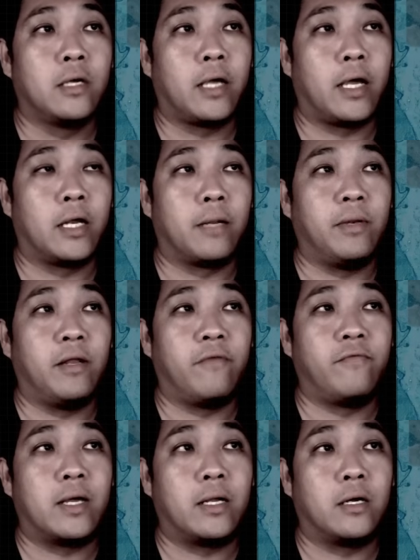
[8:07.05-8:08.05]
and I believe
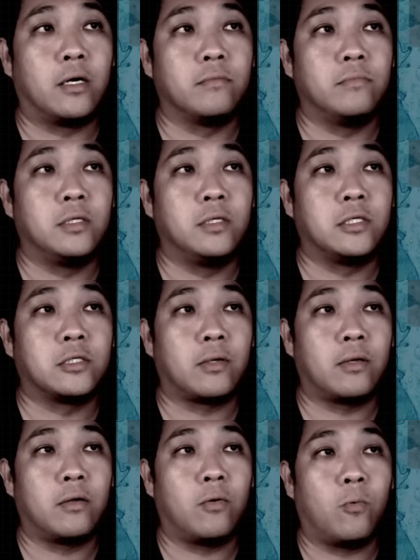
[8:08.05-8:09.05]
that this is
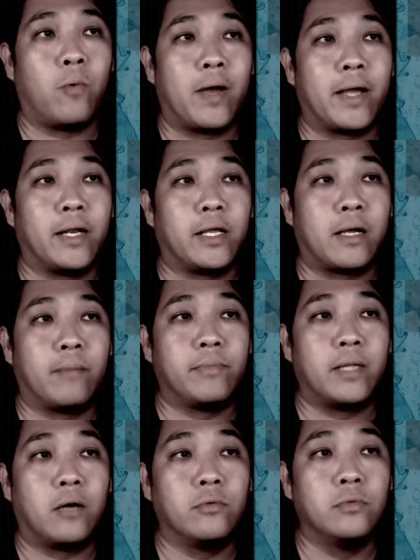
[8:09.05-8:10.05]
where they come
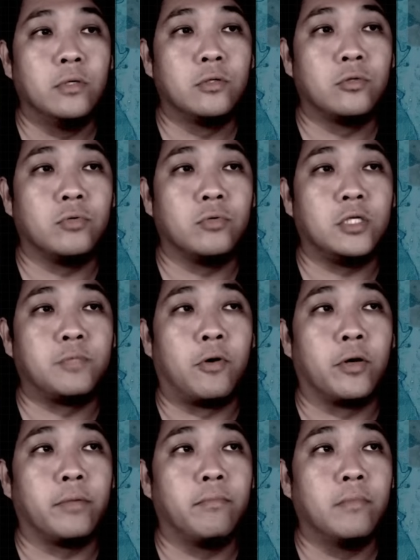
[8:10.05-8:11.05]
down to this
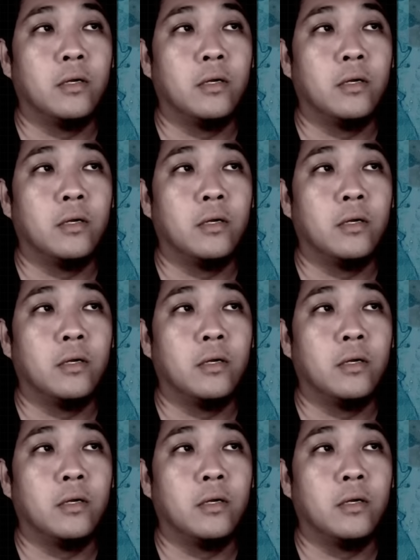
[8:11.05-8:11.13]
point.